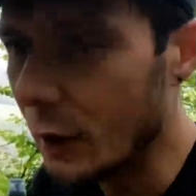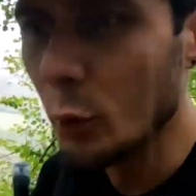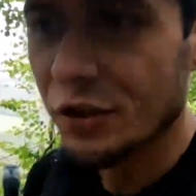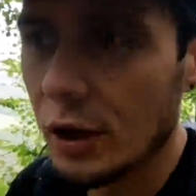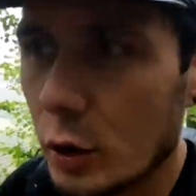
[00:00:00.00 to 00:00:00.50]

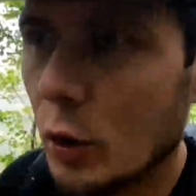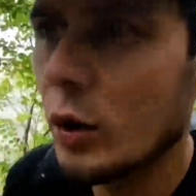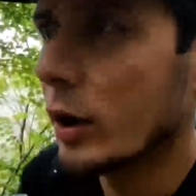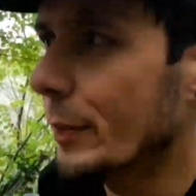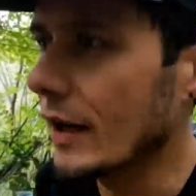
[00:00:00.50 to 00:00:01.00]
also
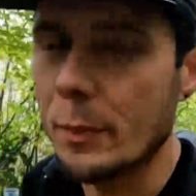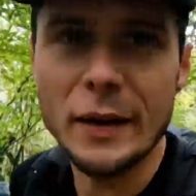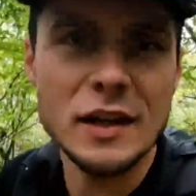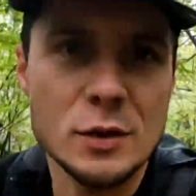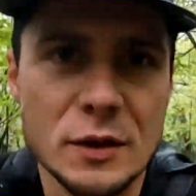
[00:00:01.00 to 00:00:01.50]
be at a
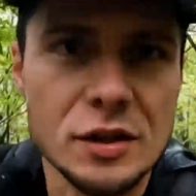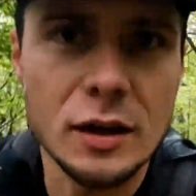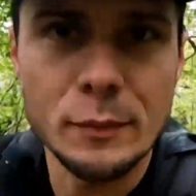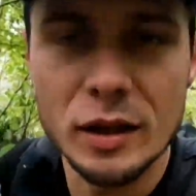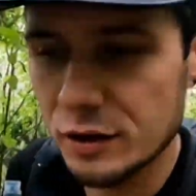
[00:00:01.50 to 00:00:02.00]
pace which
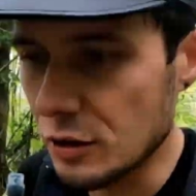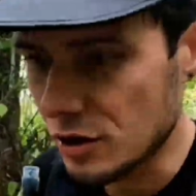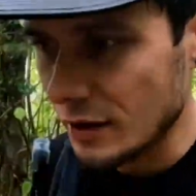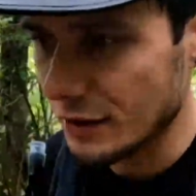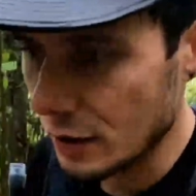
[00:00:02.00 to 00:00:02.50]
I'm
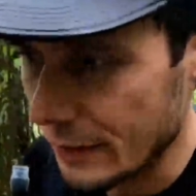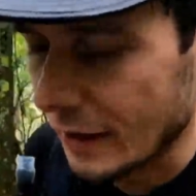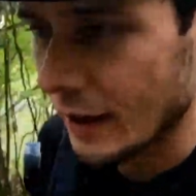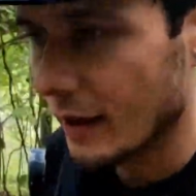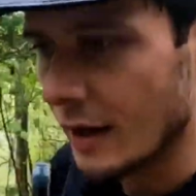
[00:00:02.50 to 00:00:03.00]
usually
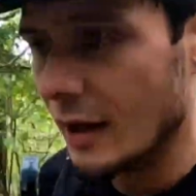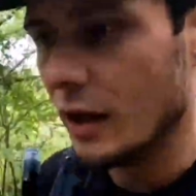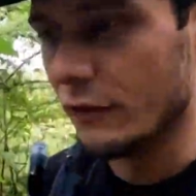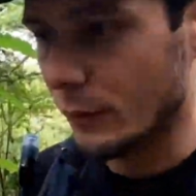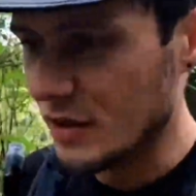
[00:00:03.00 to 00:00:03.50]
doing,
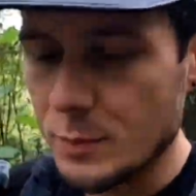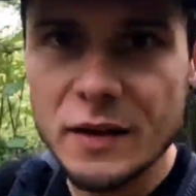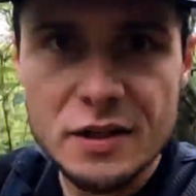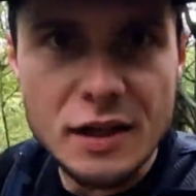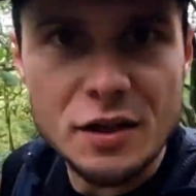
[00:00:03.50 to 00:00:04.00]
like for my
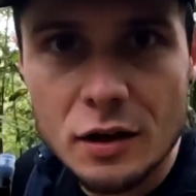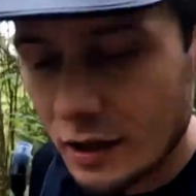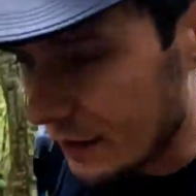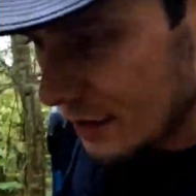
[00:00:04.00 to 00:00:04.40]
speed session earlier